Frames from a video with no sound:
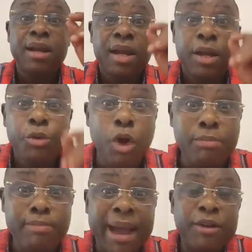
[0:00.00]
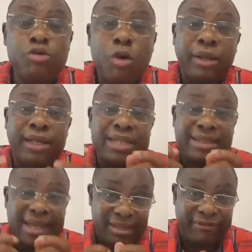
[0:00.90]
No man who
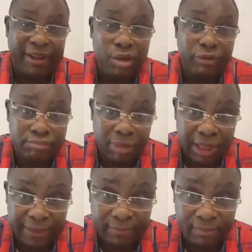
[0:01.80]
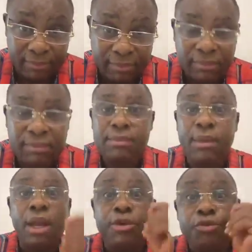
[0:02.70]
understands the value of money,
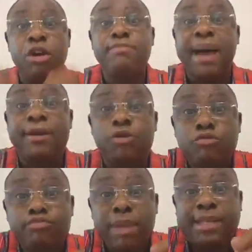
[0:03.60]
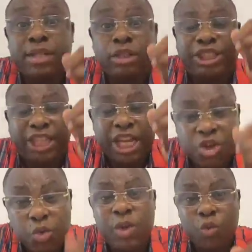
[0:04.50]
no man who makes
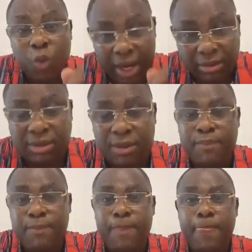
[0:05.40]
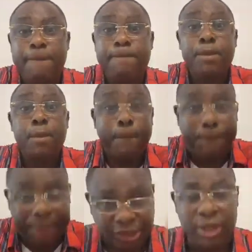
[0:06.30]
genuine wealth,
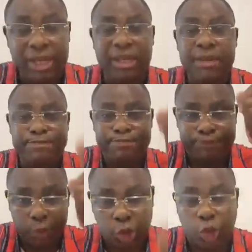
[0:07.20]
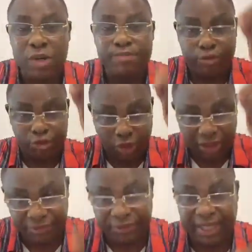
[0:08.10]
passionately pursuing
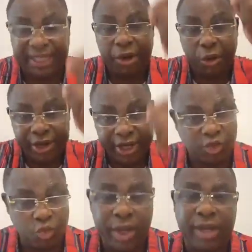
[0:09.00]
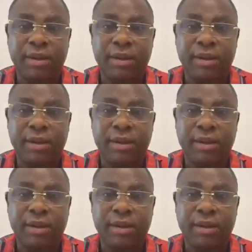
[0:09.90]
productivity in an honest way,